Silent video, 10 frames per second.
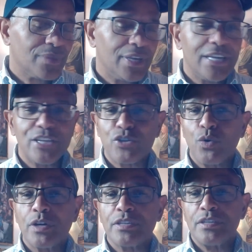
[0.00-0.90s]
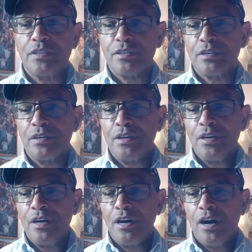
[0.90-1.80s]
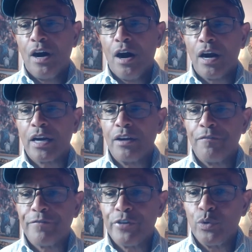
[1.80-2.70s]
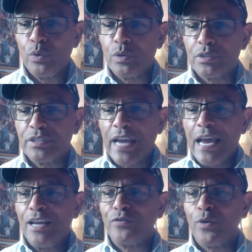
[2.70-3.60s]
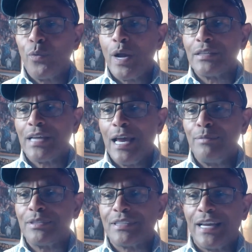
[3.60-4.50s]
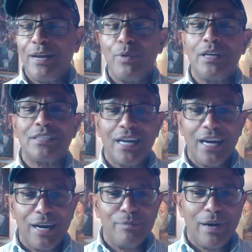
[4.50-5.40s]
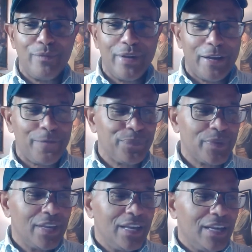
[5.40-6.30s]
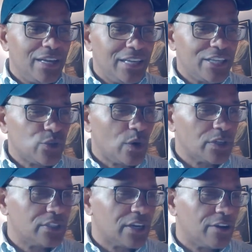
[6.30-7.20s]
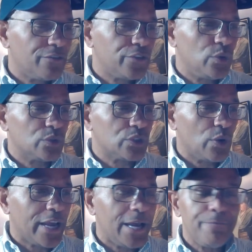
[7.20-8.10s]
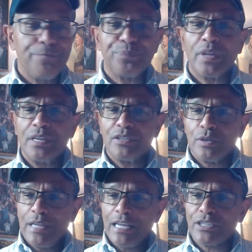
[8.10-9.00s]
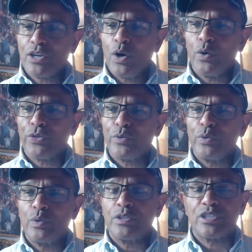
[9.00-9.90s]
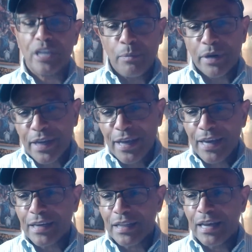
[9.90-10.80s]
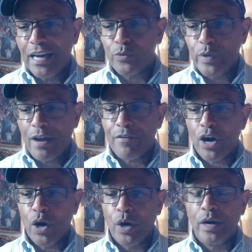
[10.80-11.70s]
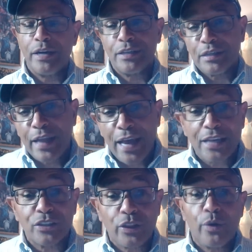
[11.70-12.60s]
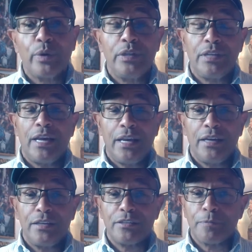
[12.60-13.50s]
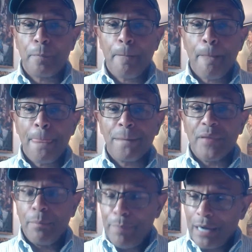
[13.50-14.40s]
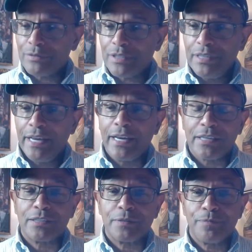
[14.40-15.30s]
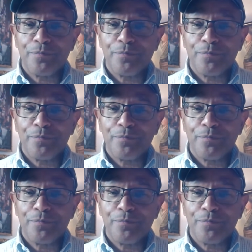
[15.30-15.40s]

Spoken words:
his sources are confused. James from West Hempstead, what's up, my man? His sources are confused, okay? So let's go through some of the headlines we have heard in the last 30 days about the Knicks